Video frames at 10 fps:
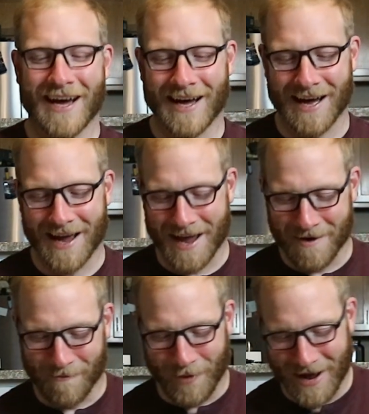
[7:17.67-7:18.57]
But
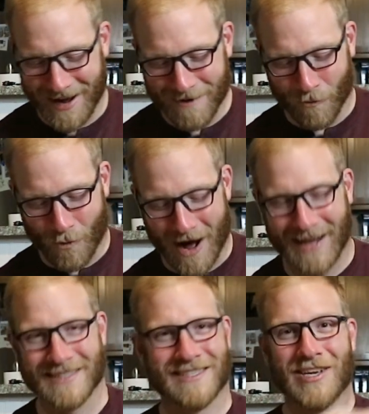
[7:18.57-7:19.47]
it
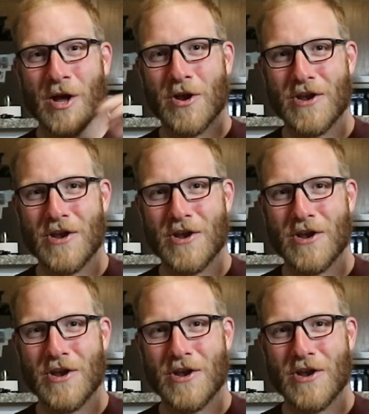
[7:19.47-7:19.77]
wants